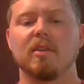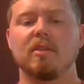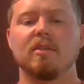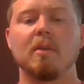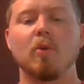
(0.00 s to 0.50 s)

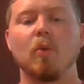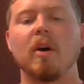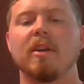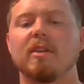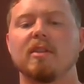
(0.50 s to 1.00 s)
Number
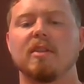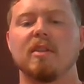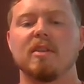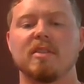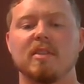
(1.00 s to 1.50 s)
1,
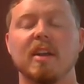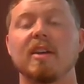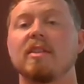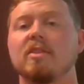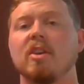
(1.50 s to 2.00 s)

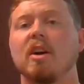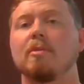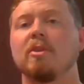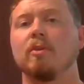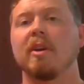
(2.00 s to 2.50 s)
select the job
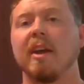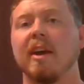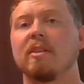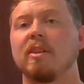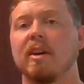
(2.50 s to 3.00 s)
that you want to
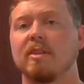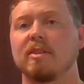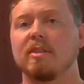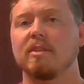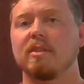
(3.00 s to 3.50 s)
analyze.